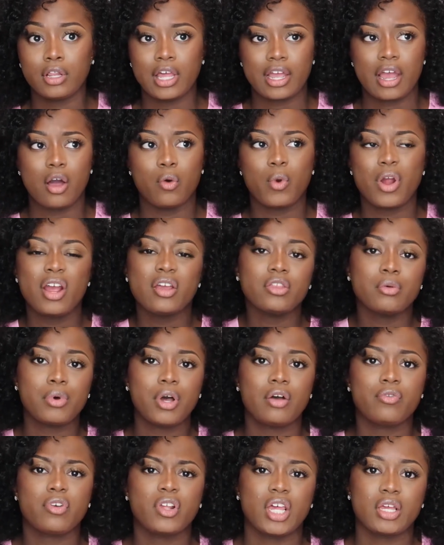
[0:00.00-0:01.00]
Like I wear it in the
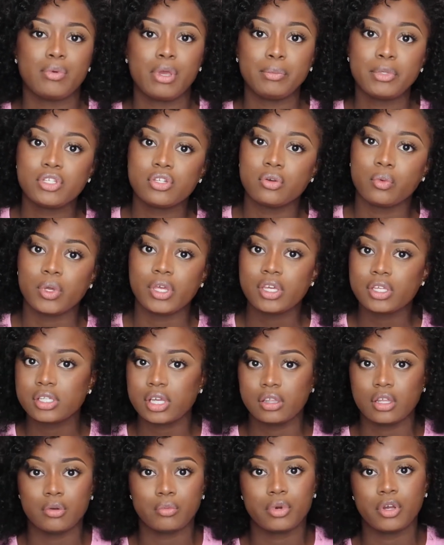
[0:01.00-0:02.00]
puff for like maybe 2 weeks
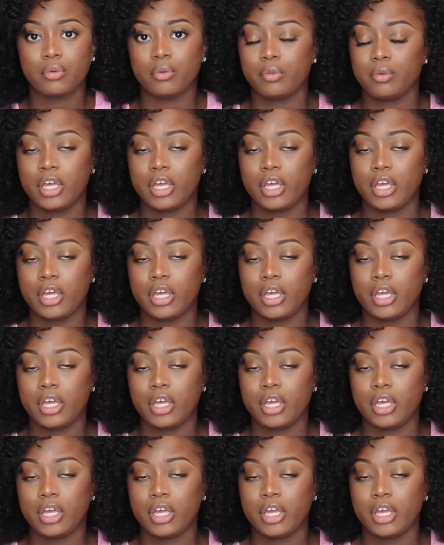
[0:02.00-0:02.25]
and then put